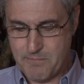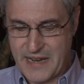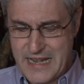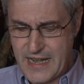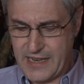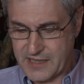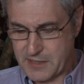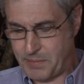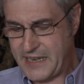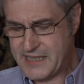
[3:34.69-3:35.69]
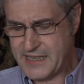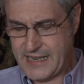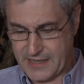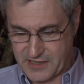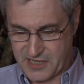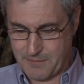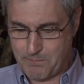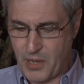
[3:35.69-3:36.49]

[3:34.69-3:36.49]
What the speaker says: beatniks, peaceniks, and